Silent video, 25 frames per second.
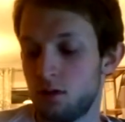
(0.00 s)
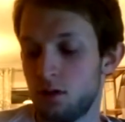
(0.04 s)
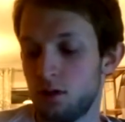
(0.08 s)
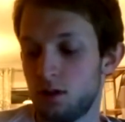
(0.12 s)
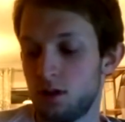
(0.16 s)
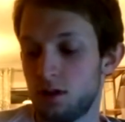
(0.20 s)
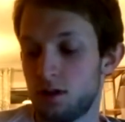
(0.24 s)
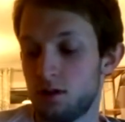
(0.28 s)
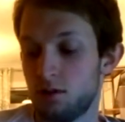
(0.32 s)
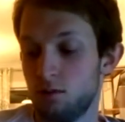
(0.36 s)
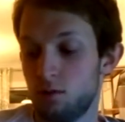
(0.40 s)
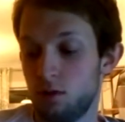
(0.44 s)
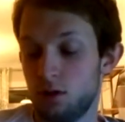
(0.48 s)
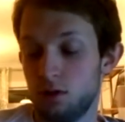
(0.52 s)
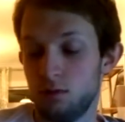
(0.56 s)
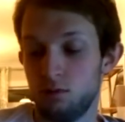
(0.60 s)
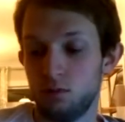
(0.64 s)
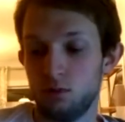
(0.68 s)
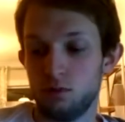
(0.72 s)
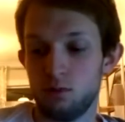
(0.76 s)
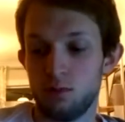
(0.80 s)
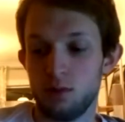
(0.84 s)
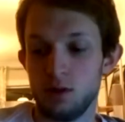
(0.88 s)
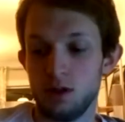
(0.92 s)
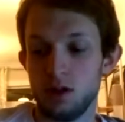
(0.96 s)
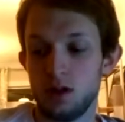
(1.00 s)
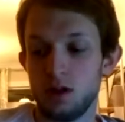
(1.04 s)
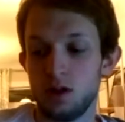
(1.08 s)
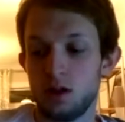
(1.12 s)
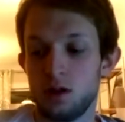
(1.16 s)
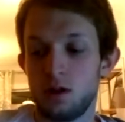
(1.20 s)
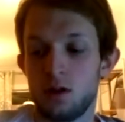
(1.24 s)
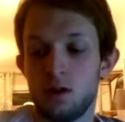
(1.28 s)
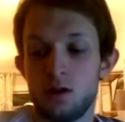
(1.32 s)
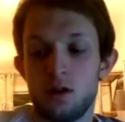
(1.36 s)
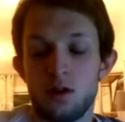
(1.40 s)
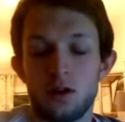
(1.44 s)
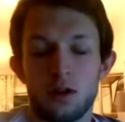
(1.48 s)
another one would be
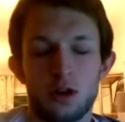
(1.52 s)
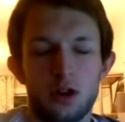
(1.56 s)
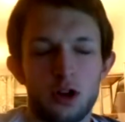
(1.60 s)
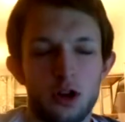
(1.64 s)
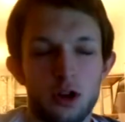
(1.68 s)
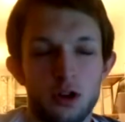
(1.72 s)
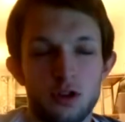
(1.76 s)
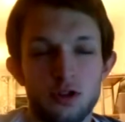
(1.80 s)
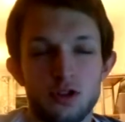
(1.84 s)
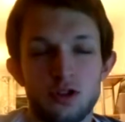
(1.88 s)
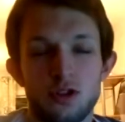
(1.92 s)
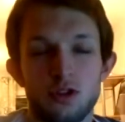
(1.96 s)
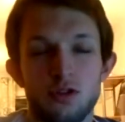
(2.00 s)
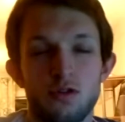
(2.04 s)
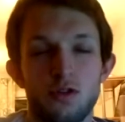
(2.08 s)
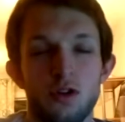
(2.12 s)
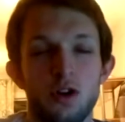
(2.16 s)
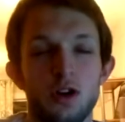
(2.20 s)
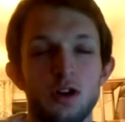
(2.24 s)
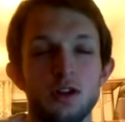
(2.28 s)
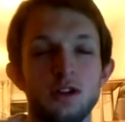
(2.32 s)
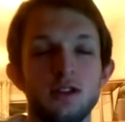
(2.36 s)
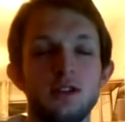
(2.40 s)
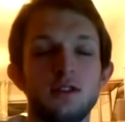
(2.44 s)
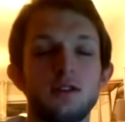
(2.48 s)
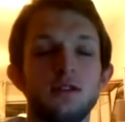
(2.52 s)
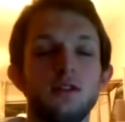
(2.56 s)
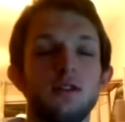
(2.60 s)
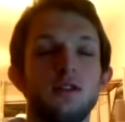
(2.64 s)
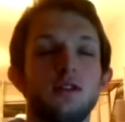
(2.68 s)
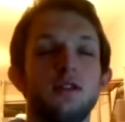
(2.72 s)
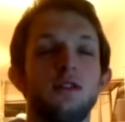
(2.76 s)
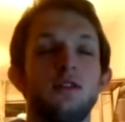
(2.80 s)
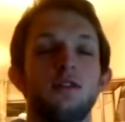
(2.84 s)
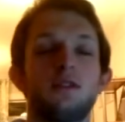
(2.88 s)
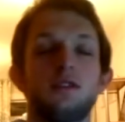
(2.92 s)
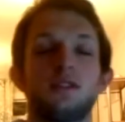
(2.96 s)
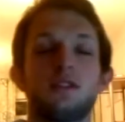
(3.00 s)
close your eyes
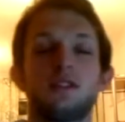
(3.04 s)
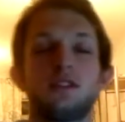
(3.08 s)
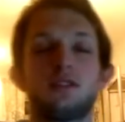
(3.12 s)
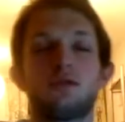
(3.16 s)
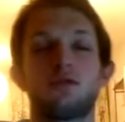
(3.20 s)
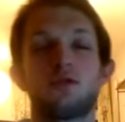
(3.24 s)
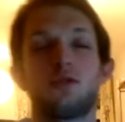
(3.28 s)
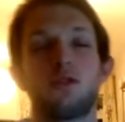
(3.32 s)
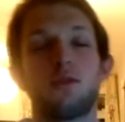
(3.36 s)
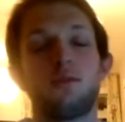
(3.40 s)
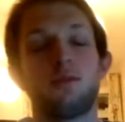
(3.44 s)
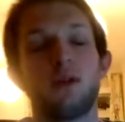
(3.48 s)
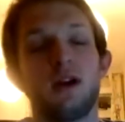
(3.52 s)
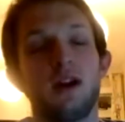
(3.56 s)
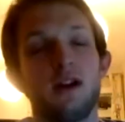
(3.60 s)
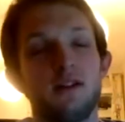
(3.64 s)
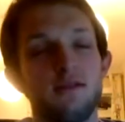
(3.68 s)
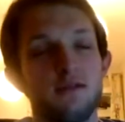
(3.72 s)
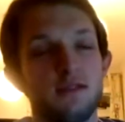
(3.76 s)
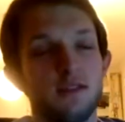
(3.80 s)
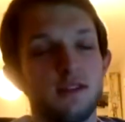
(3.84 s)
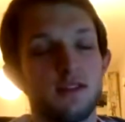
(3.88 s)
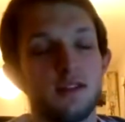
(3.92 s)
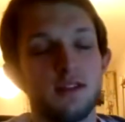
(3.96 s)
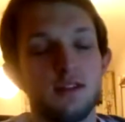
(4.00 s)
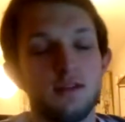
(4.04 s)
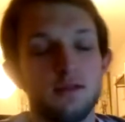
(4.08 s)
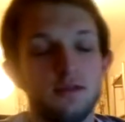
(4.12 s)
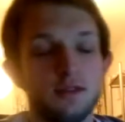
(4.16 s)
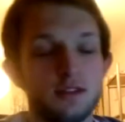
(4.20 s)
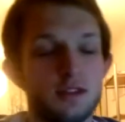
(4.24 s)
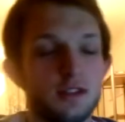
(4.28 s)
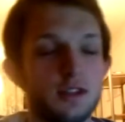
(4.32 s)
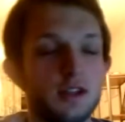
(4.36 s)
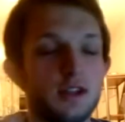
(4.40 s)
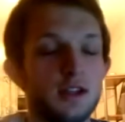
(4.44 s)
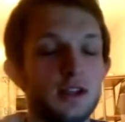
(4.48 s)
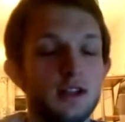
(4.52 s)
and describe everything you
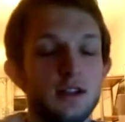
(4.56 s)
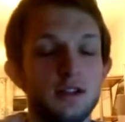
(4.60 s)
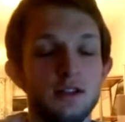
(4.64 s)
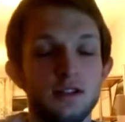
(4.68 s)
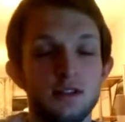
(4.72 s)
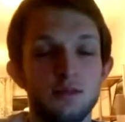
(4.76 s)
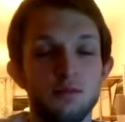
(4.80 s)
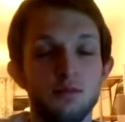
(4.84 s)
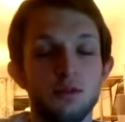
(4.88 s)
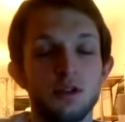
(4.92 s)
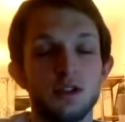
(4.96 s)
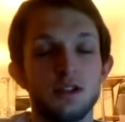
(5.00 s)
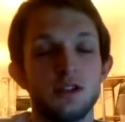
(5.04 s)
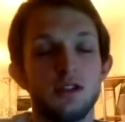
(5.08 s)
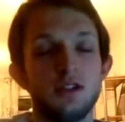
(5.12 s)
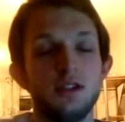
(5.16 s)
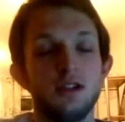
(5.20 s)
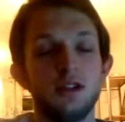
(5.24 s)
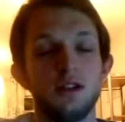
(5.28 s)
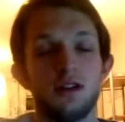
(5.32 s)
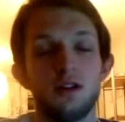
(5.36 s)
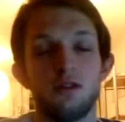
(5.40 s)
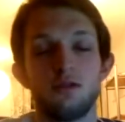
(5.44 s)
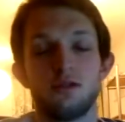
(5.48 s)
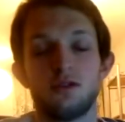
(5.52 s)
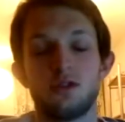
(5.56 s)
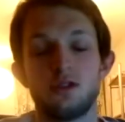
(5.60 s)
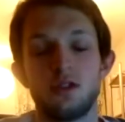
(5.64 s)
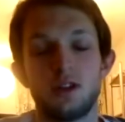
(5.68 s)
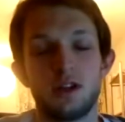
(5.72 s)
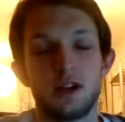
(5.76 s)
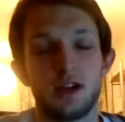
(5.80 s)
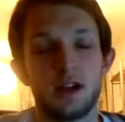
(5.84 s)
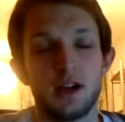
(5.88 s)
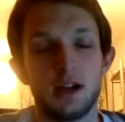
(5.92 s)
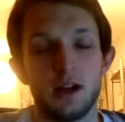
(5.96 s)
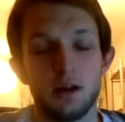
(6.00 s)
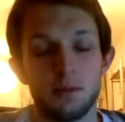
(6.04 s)
see in as much detail as you
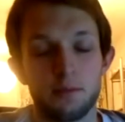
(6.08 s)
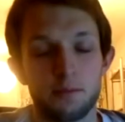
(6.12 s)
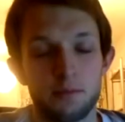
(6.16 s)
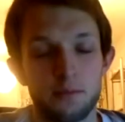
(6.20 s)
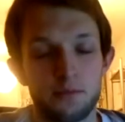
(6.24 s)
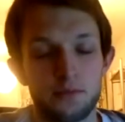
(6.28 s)
can.